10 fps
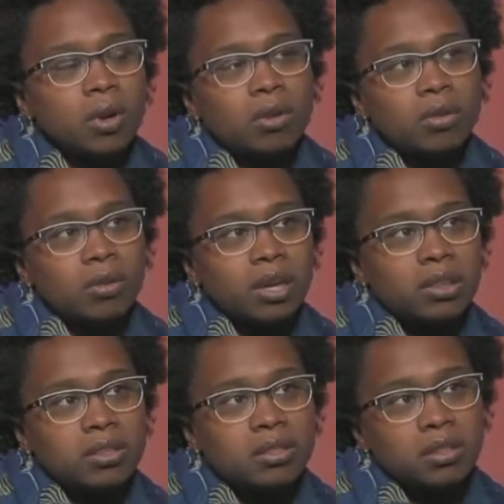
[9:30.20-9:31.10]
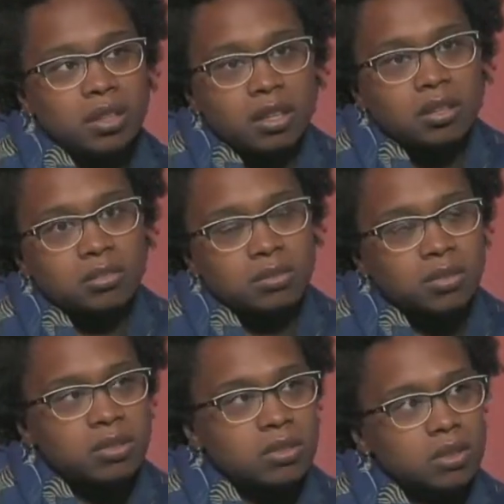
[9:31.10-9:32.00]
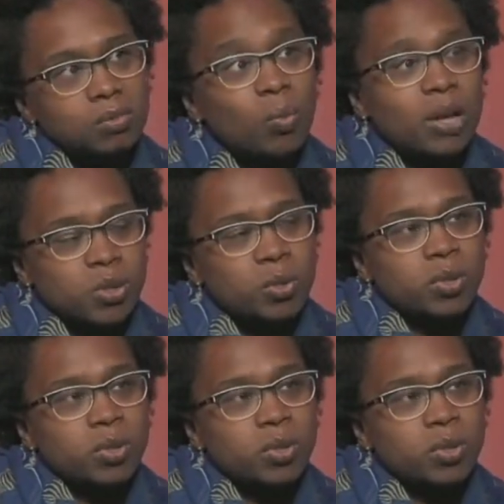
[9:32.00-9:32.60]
throughout the while school